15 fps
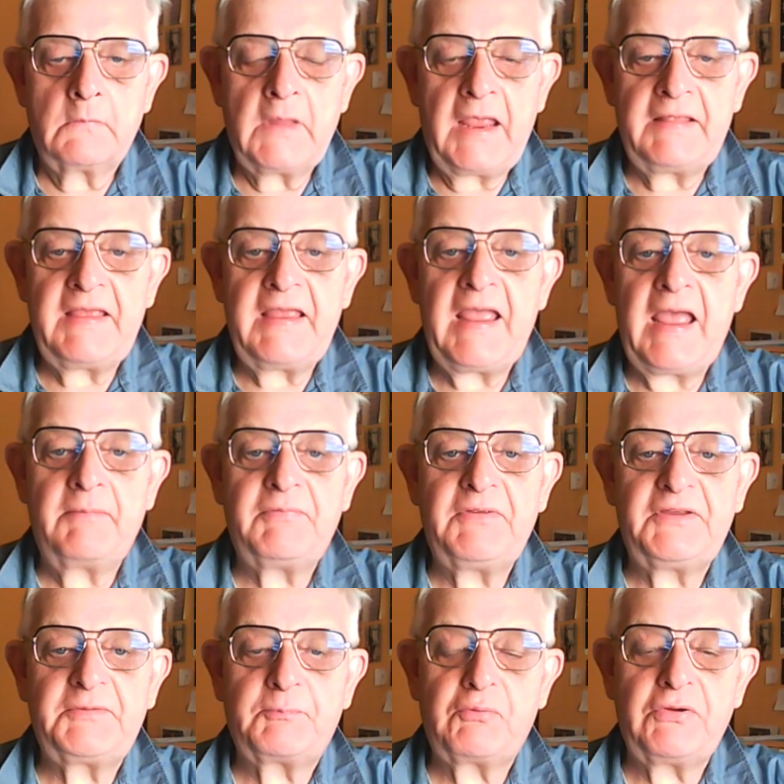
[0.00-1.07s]
They have
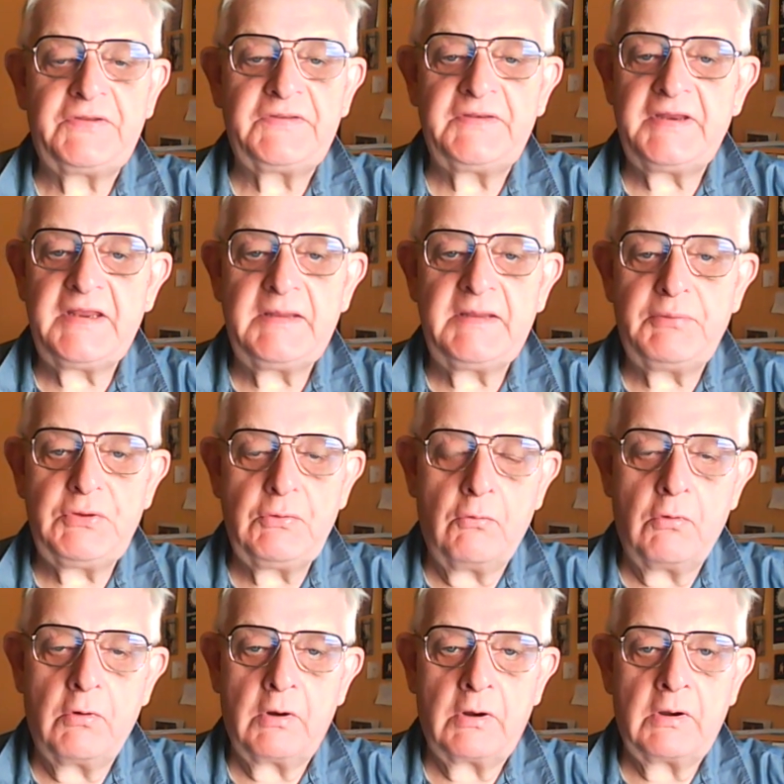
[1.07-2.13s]
this pristine,
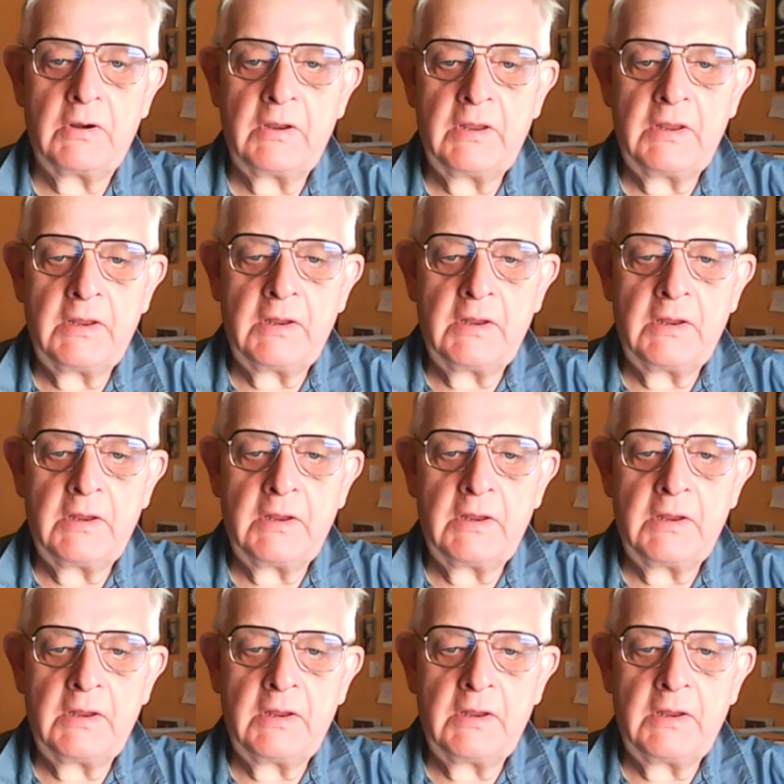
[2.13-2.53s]
pure